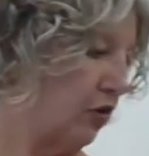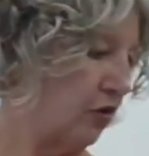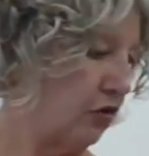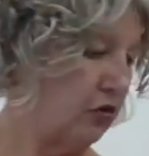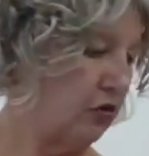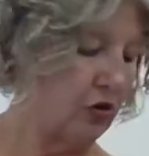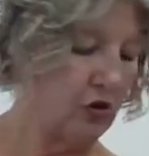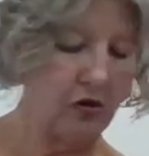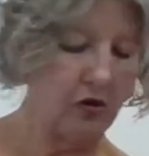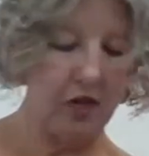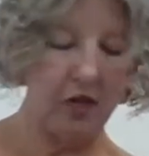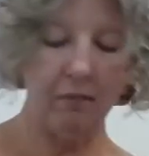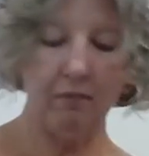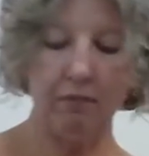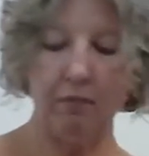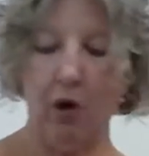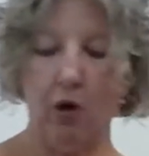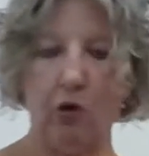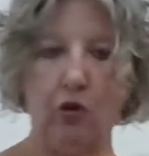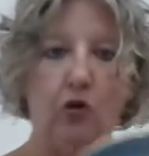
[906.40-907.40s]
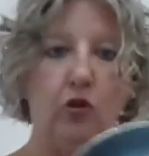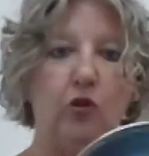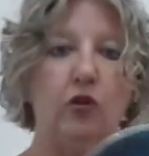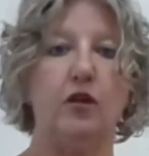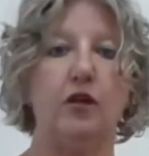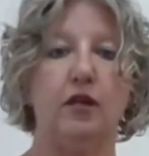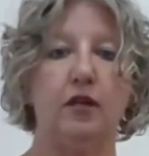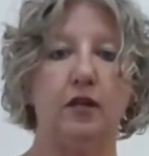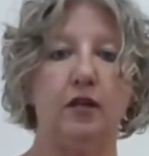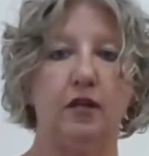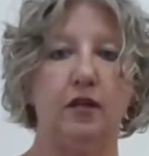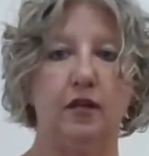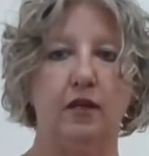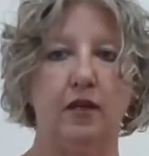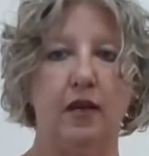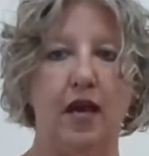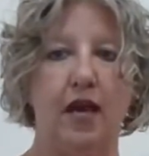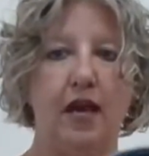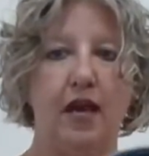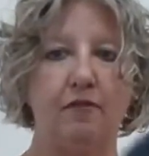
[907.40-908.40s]
So you need a bowl.
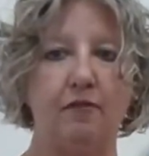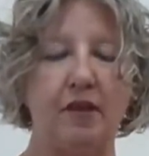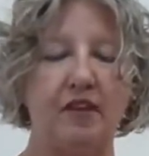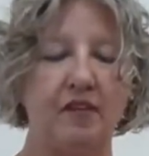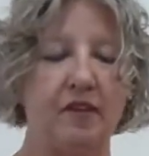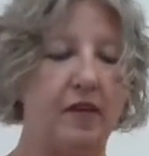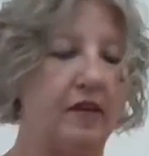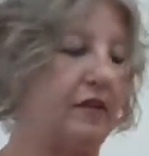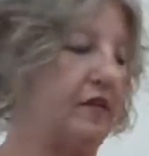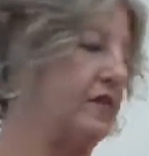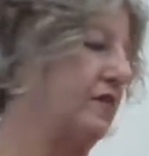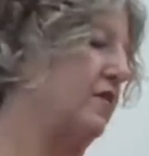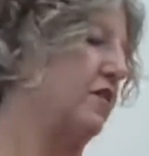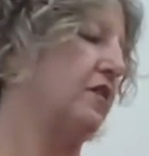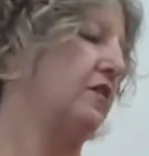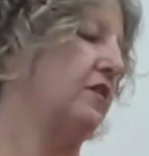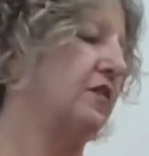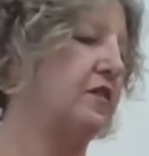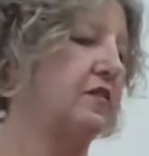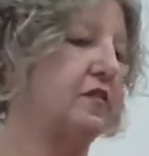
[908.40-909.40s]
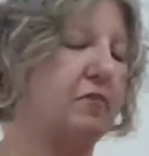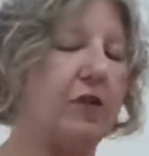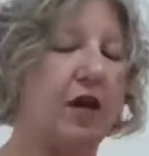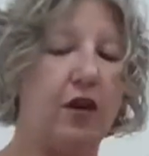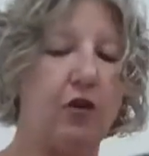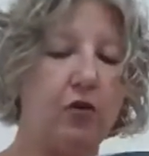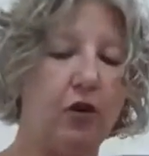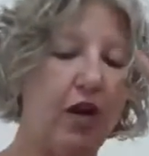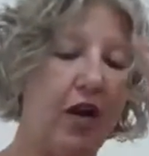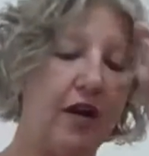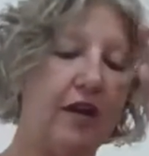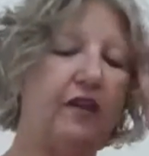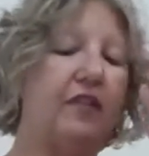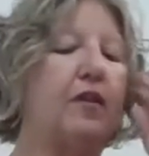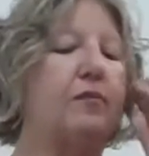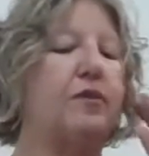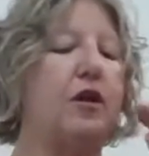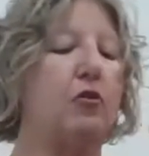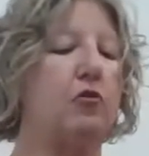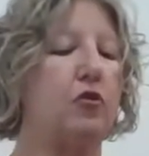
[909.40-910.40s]
I have my stainless steel, it doesn't matter what kind,
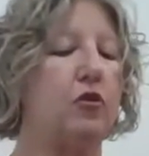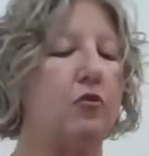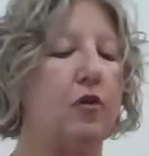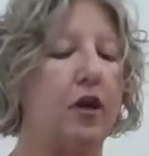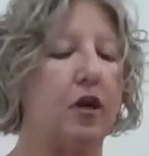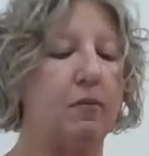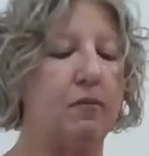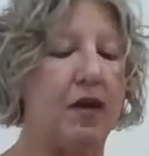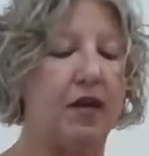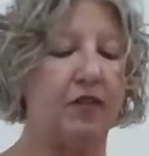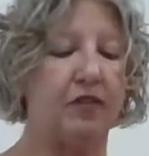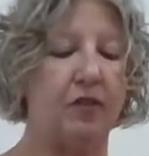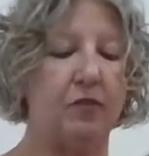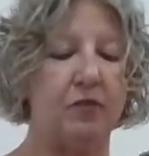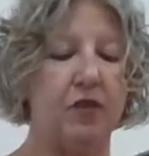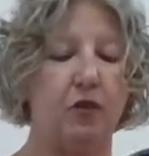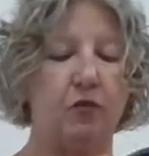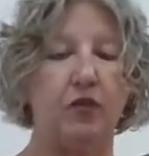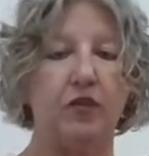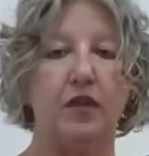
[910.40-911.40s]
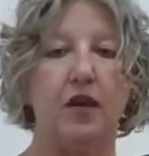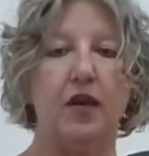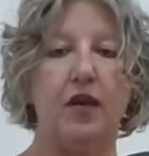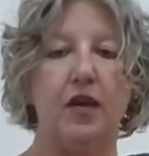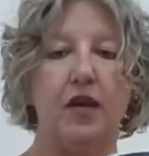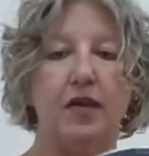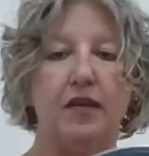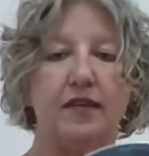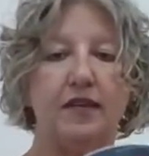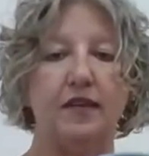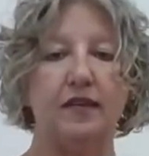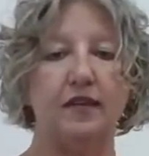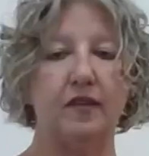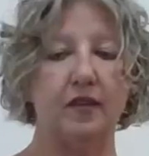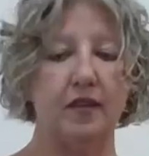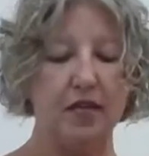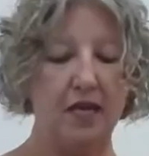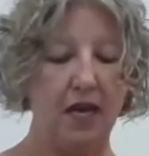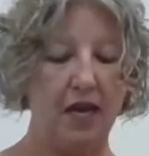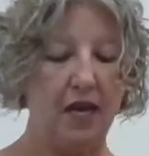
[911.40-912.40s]
except I would recommend something with
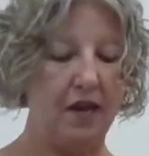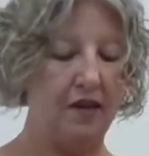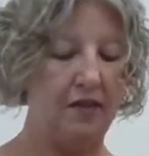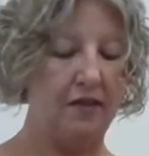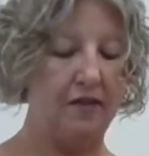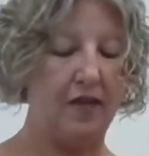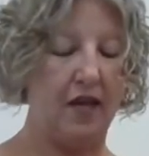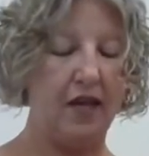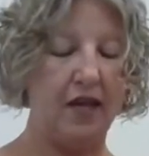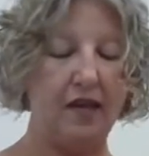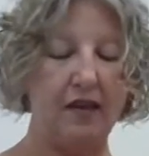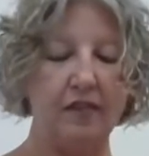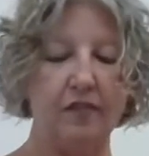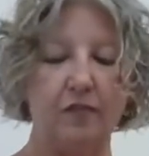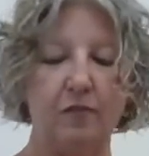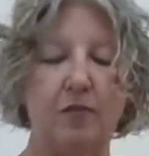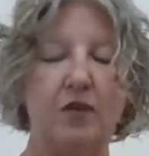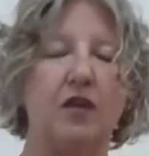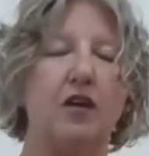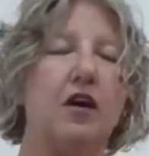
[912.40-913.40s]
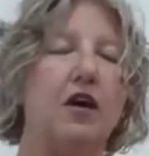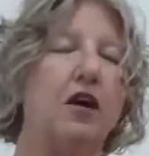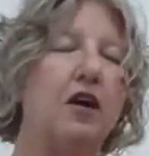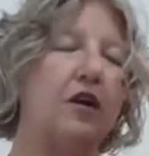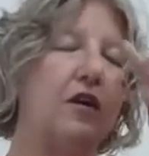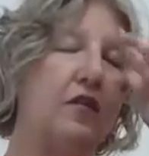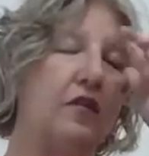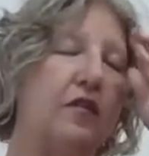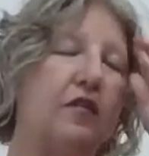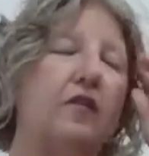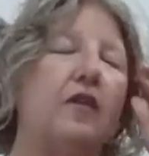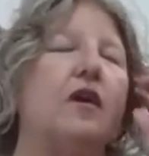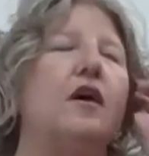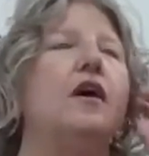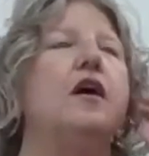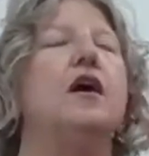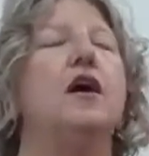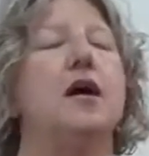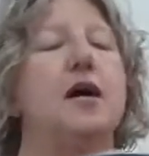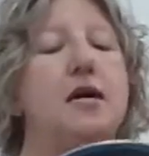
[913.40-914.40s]
decently high sides because
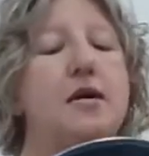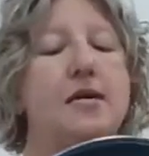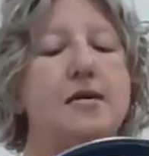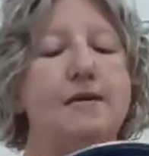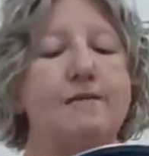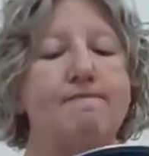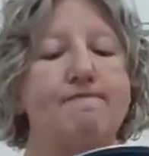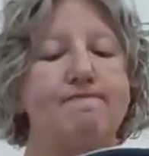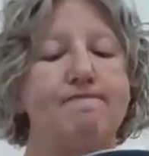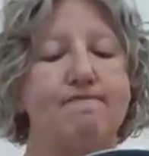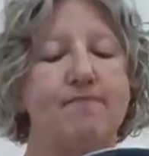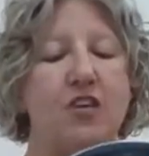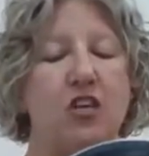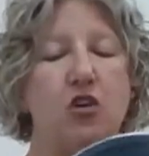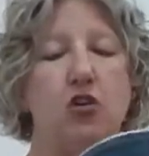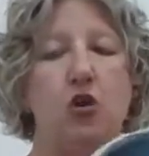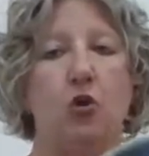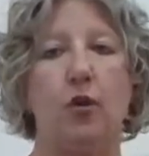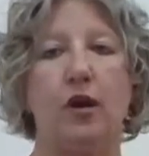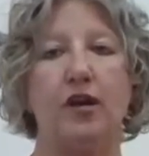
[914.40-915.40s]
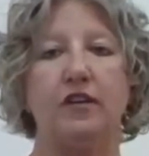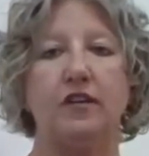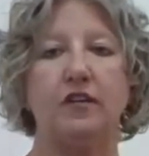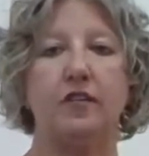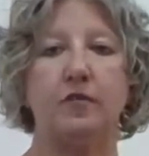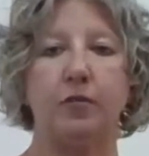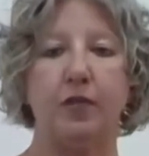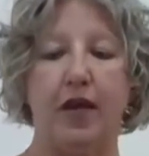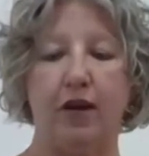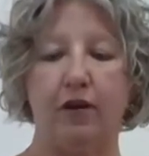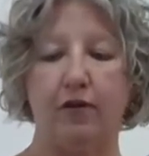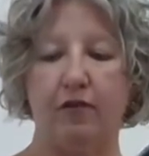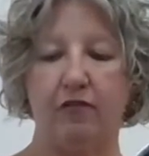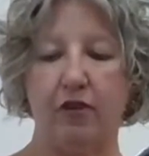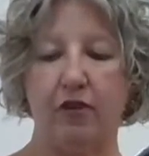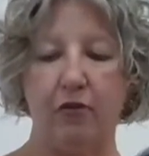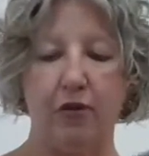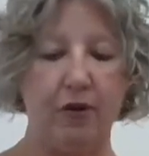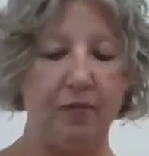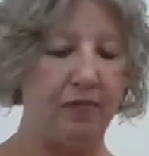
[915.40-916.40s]
um, you don't want it to splatter
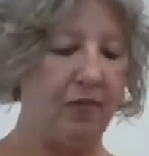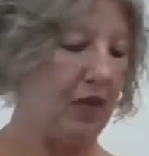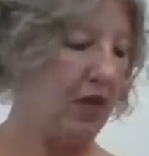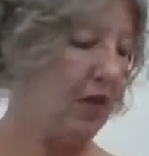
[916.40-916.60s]
everywhere.